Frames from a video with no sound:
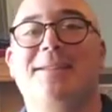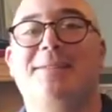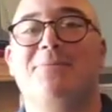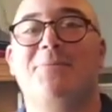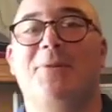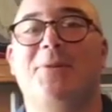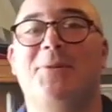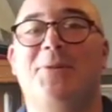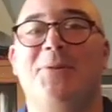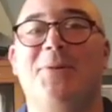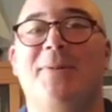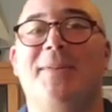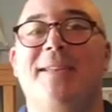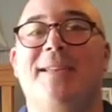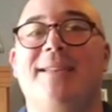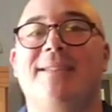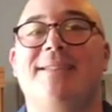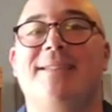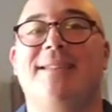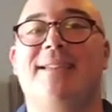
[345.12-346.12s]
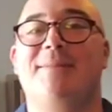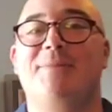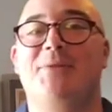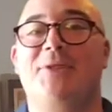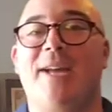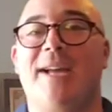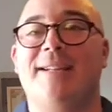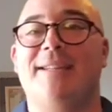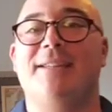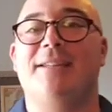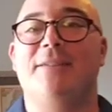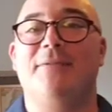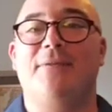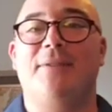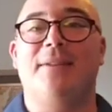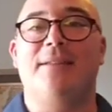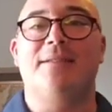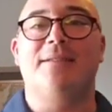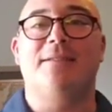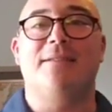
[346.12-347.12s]
The reason we're doing this, the objective
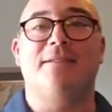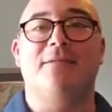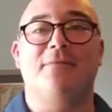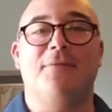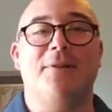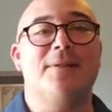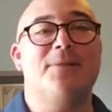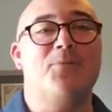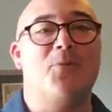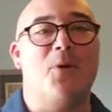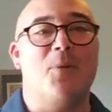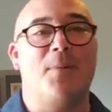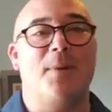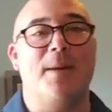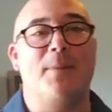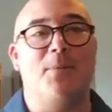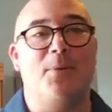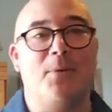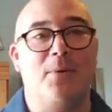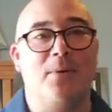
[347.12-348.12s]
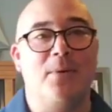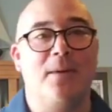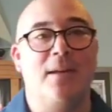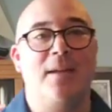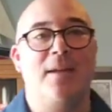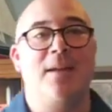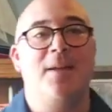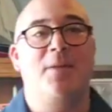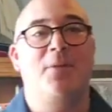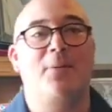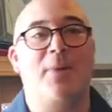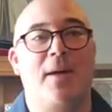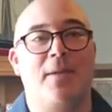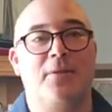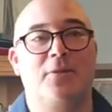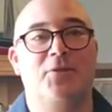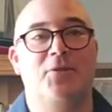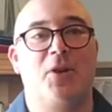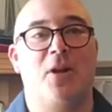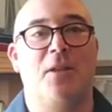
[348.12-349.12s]
is to reach more people
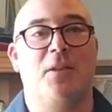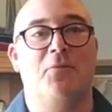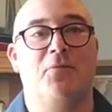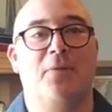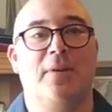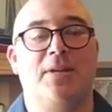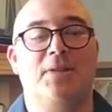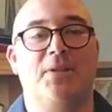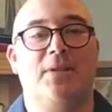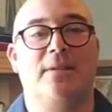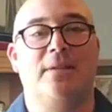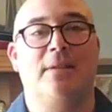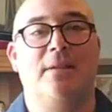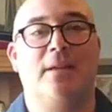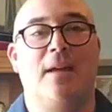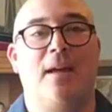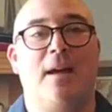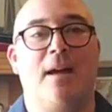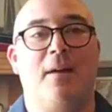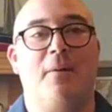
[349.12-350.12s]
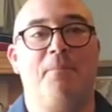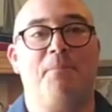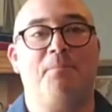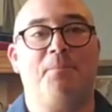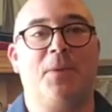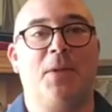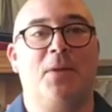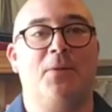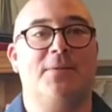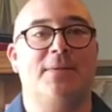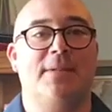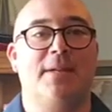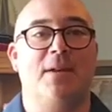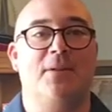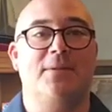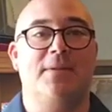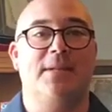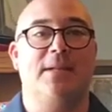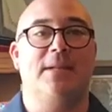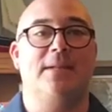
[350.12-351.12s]
throughout the Charlotte region. You know,
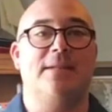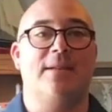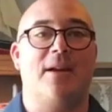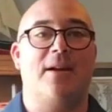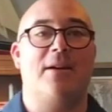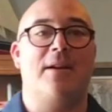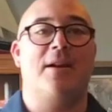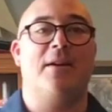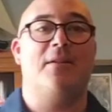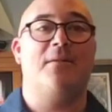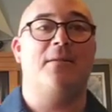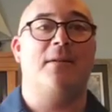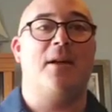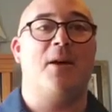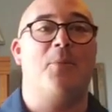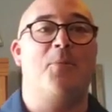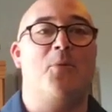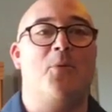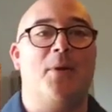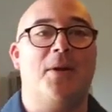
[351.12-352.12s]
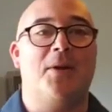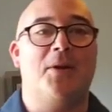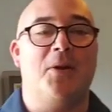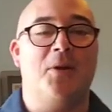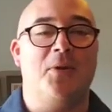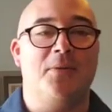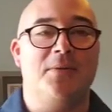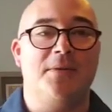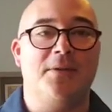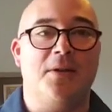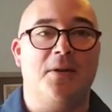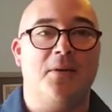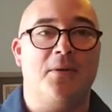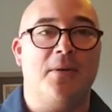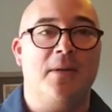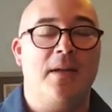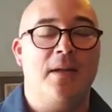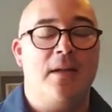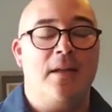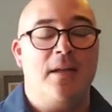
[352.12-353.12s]
CLT is our airport code,
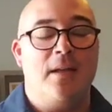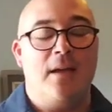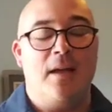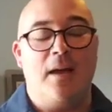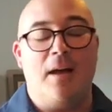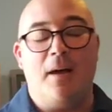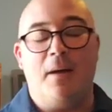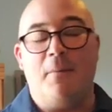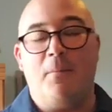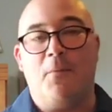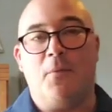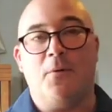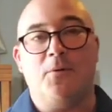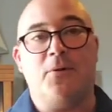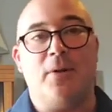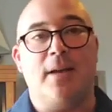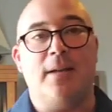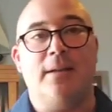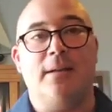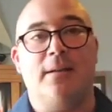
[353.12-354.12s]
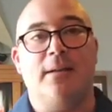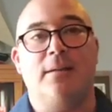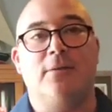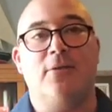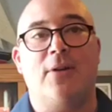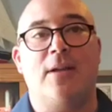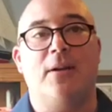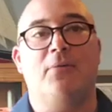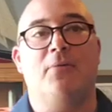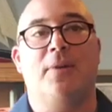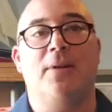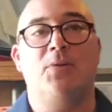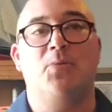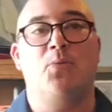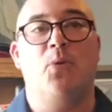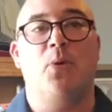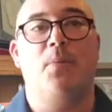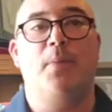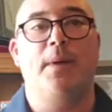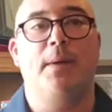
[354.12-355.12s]
so we're trying to reach
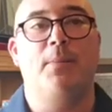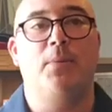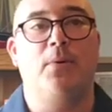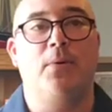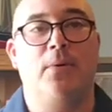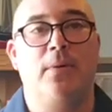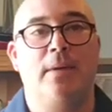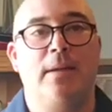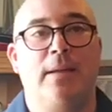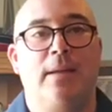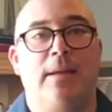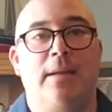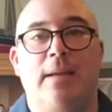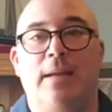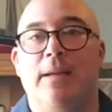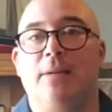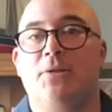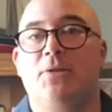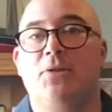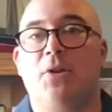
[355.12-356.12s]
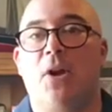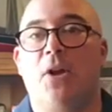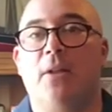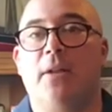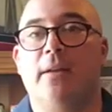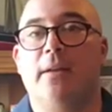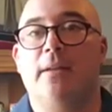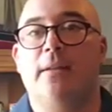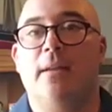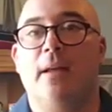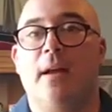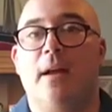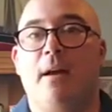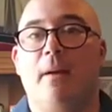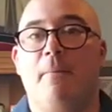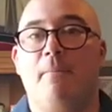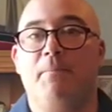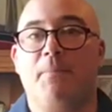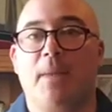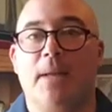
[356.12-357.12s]
more people in
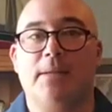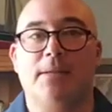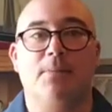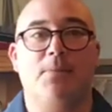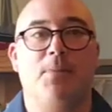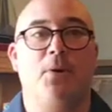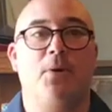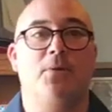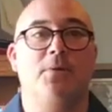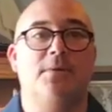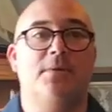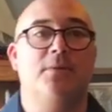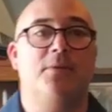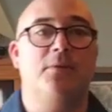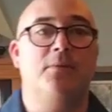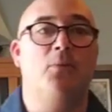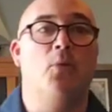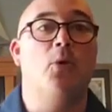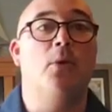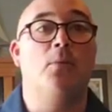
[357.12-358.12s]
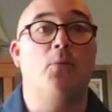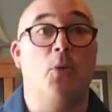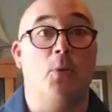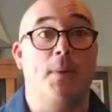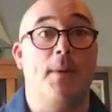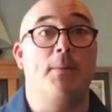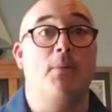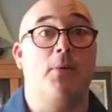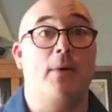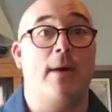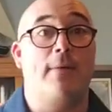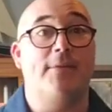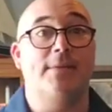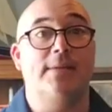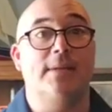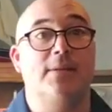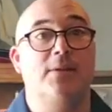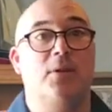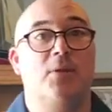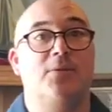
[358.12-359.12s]
Charlotte, as opposed to more people
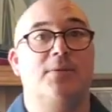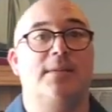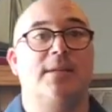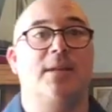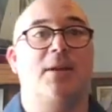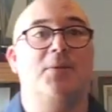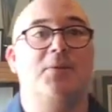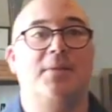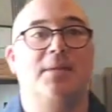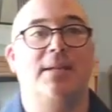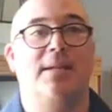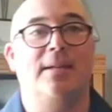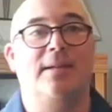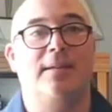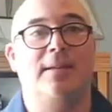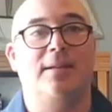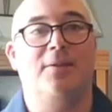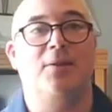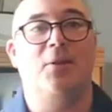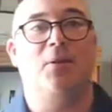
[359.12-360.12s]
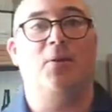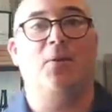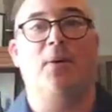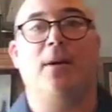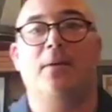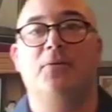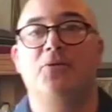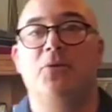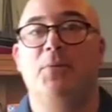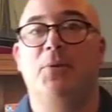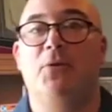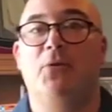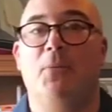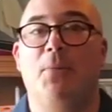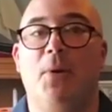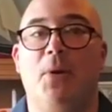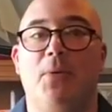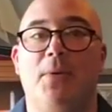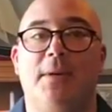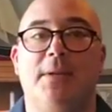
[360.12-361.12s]
obviously know CLT than know Jimmy
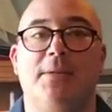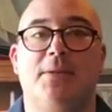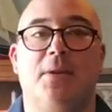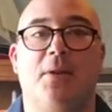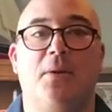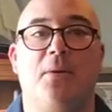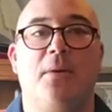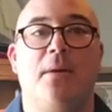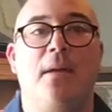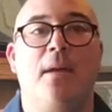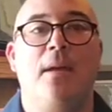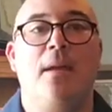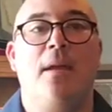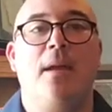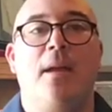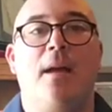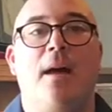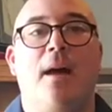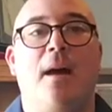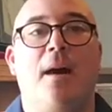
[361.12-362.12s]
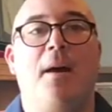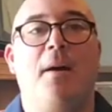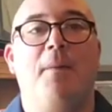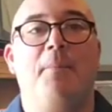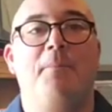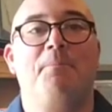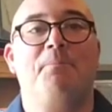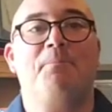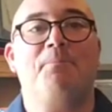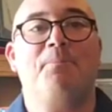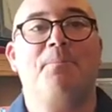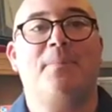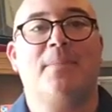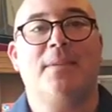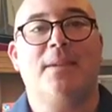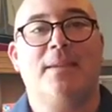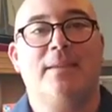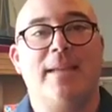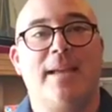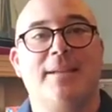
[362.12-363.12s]
Grappone. So
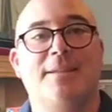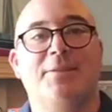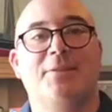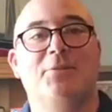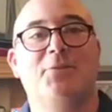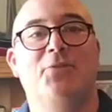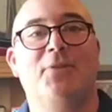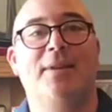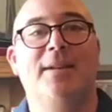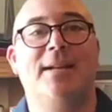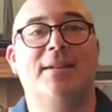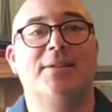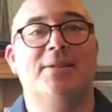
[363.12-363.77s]
thanks, Katrina.